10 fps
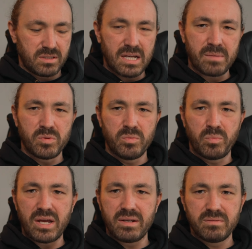Apple
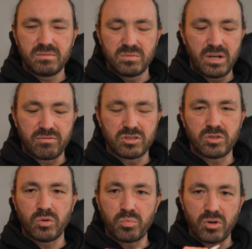Pen, whatever it's
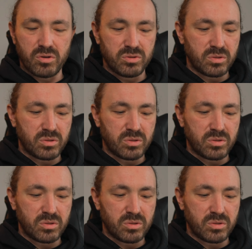called, Pro.